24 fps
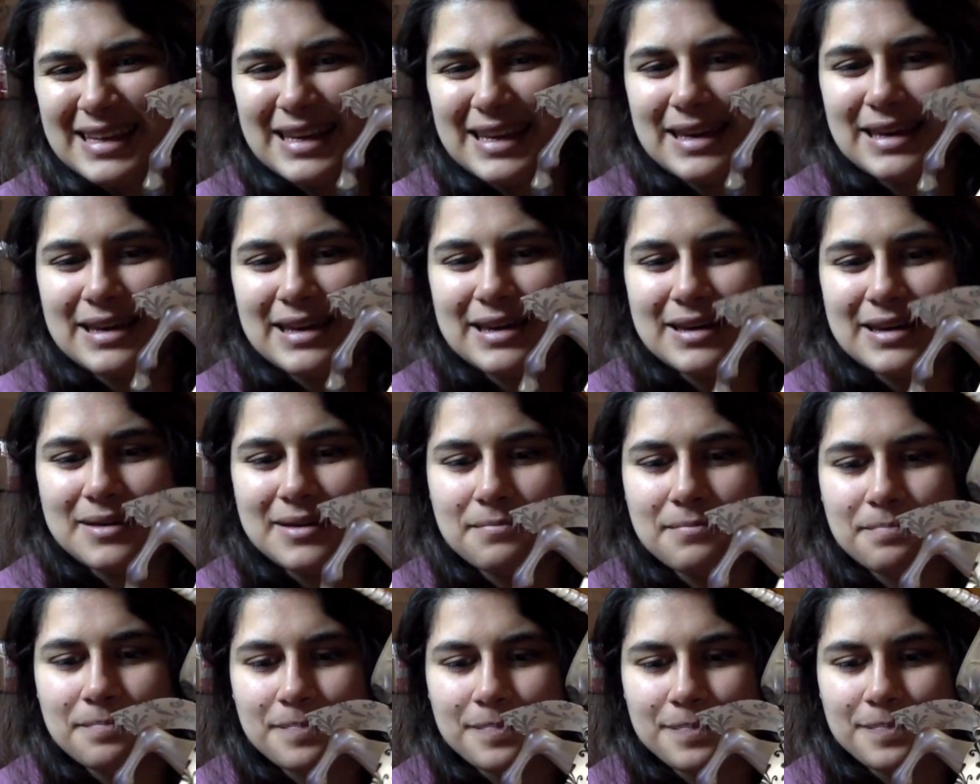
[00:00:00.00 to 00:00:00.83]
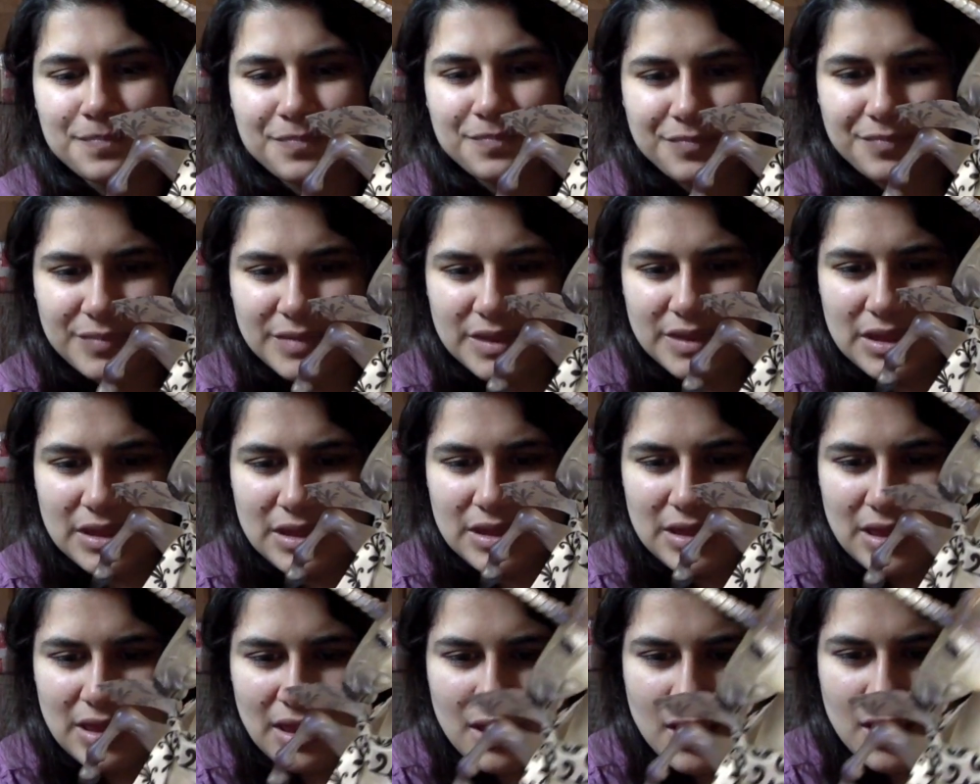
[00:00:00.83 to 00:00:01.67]
And
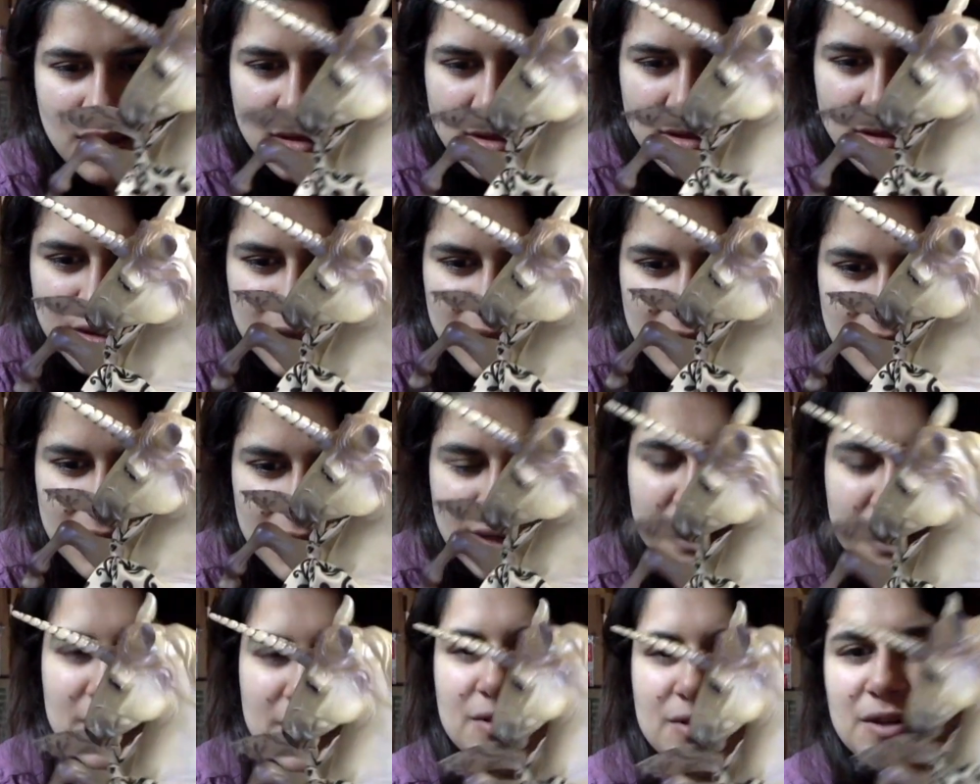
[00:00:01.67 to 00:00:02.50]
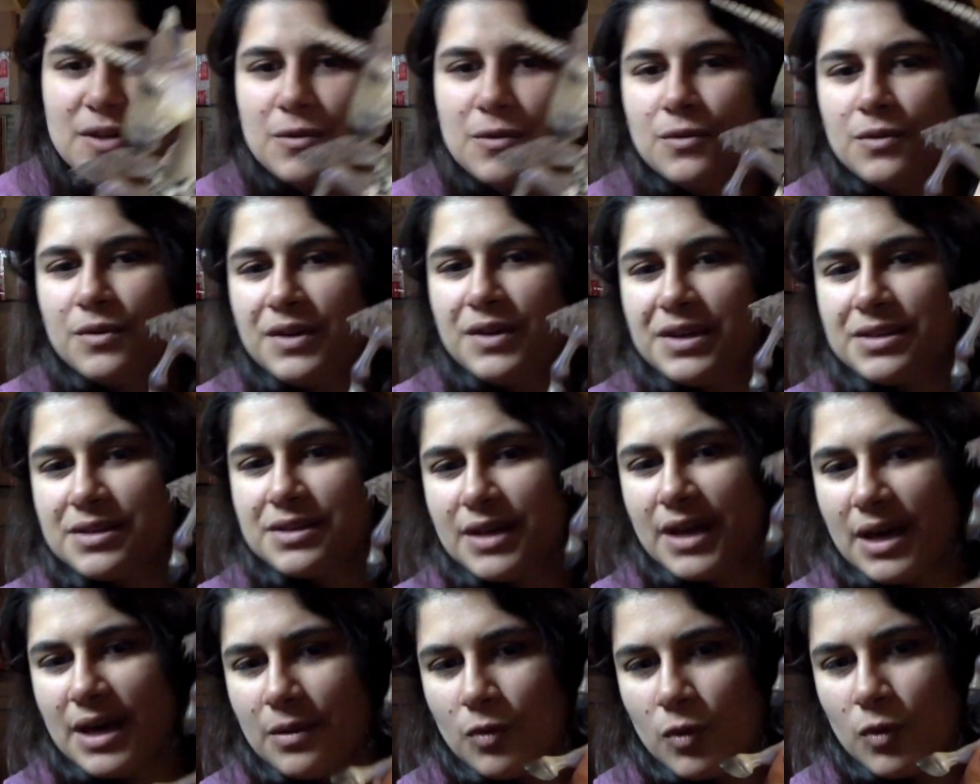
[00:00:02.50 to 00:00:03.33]
it's really cool. He's
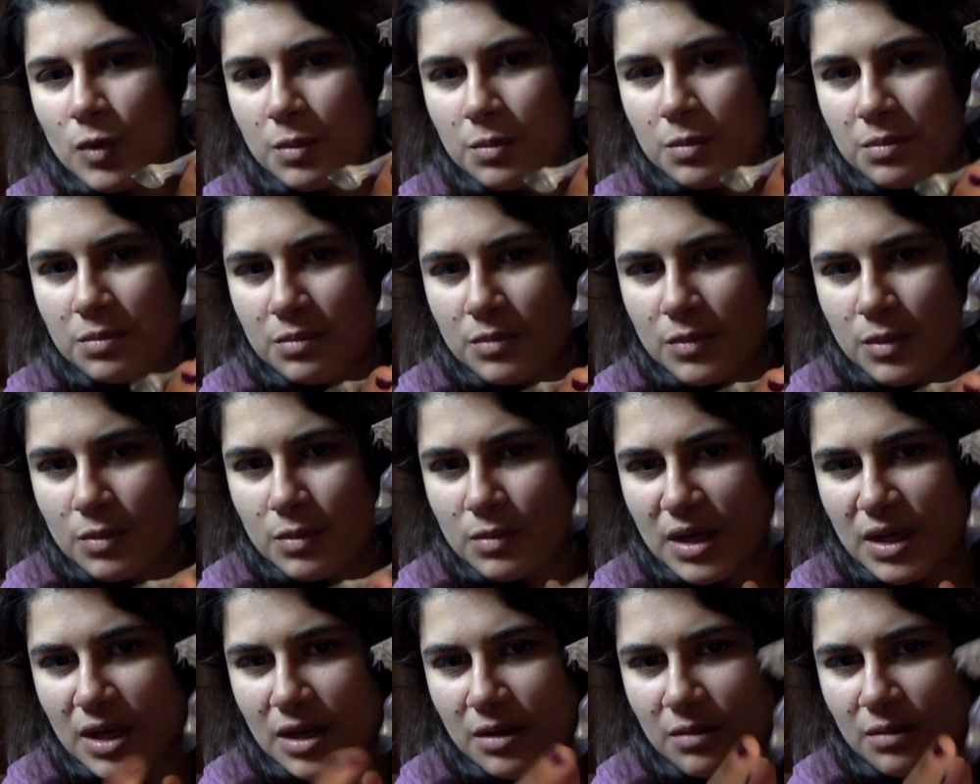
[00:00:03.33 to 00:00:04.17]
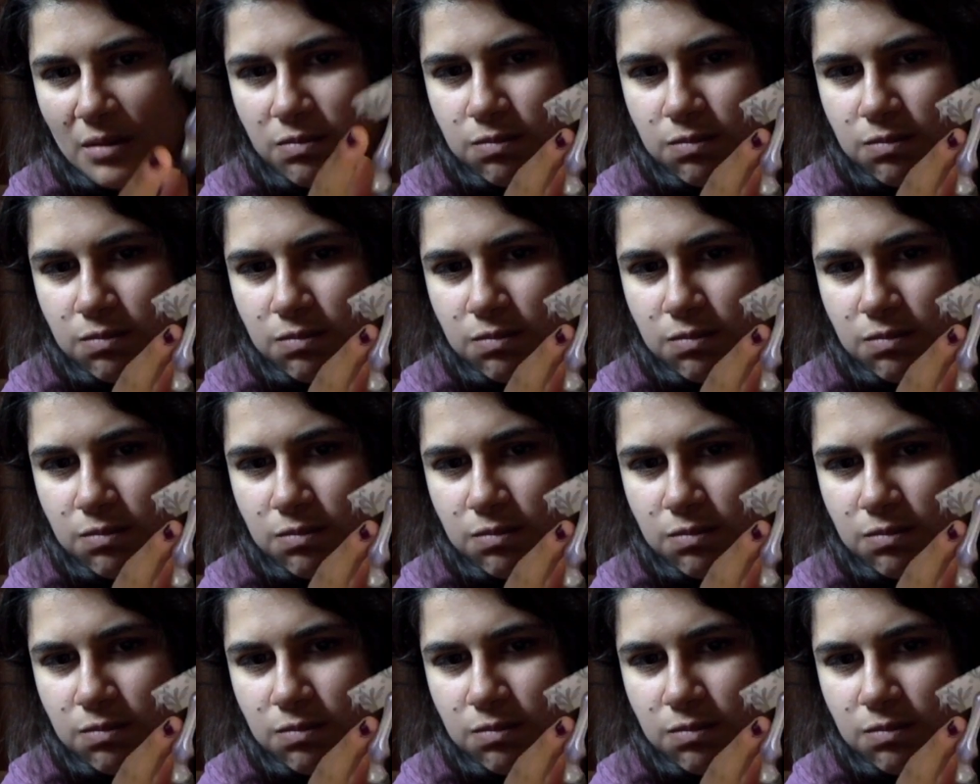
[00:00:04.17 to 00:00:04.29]
got like